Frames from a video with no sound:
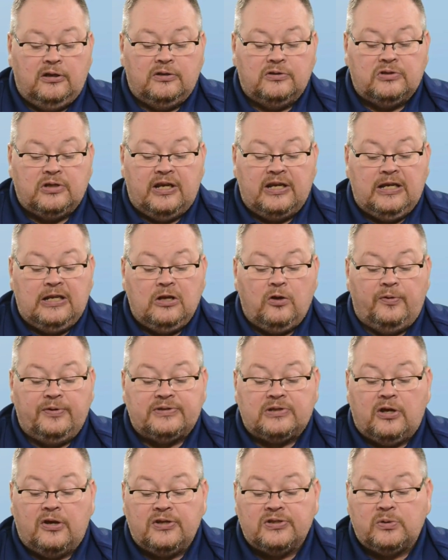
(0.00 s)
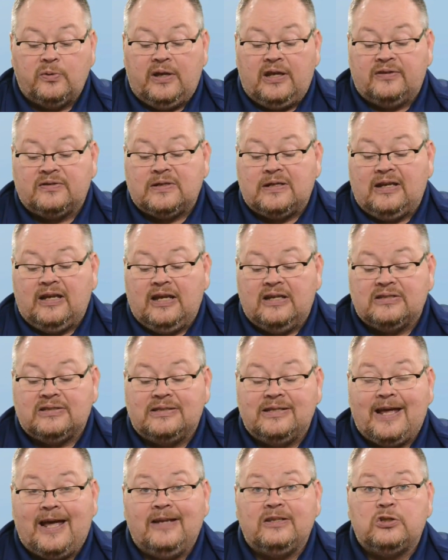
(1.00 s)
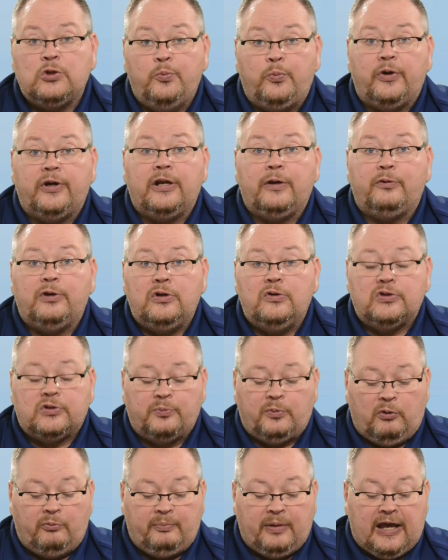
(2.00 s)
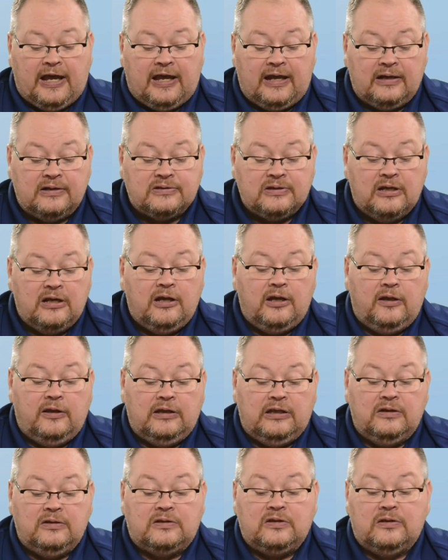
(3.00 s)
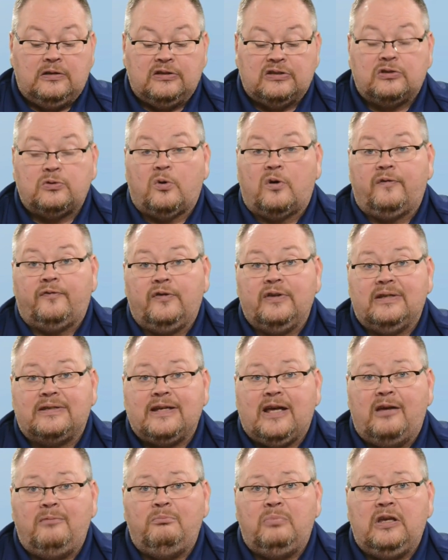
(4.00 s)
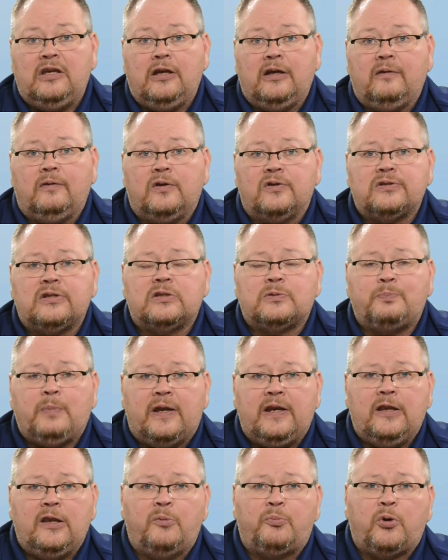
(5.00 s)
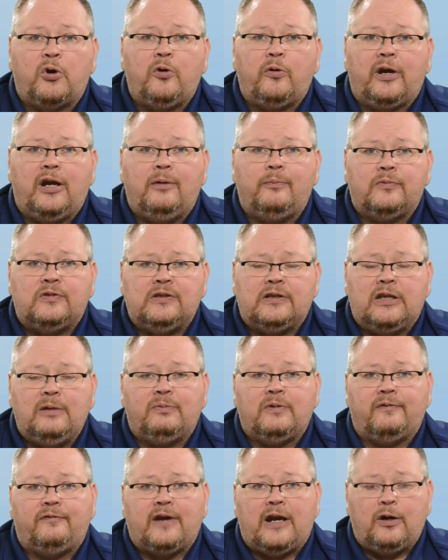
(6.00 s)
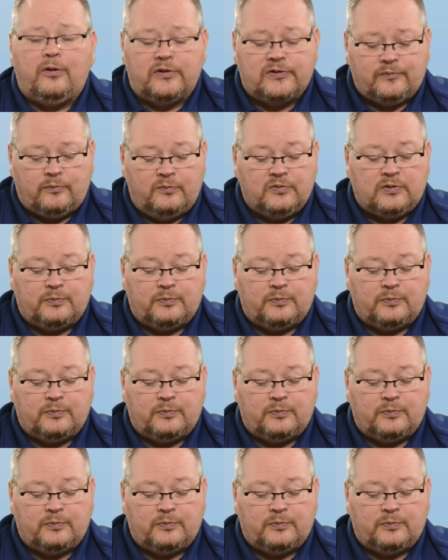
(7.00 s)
Giant Eagle is also asking guests not to bring reusable bags into the store for the time being. They're suspending the program to keep the virus from